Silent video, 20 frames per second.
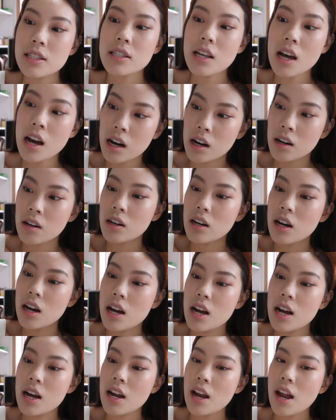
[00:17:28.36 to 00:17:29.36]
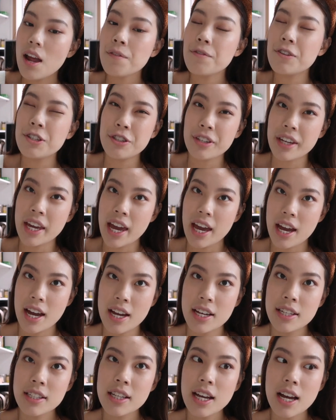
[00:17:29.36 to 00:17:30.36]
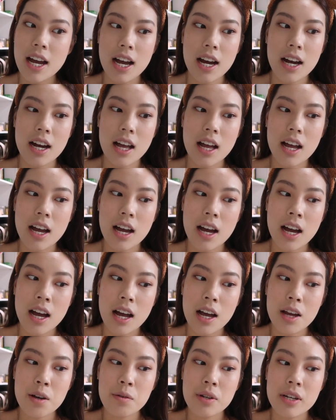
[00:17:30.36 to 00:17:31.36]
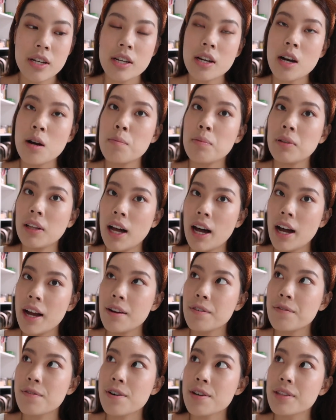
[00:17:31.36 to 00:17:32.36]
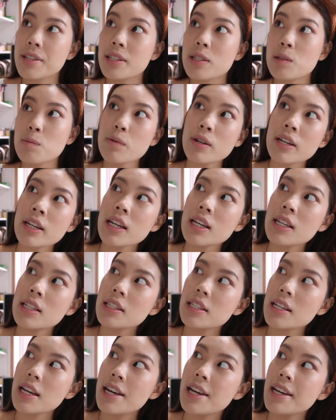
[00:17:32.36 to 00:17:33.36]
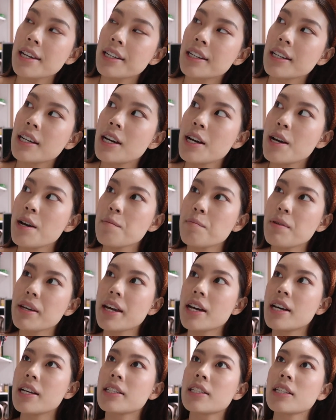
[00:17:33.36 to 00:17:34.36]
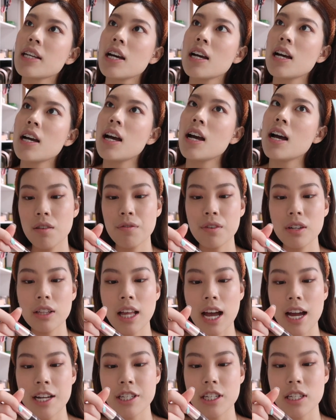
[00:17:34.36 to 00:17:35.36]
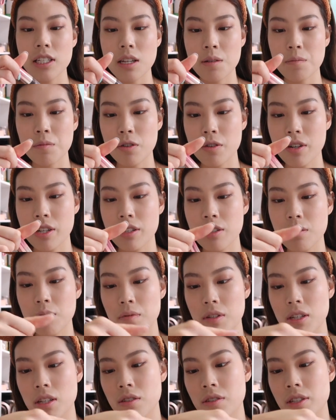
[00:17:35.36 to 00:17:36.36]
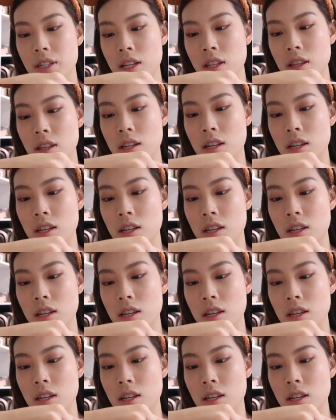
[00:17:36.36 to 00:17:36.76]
So if you can, I would apply for the spring intake, because for lashes I'm going to be using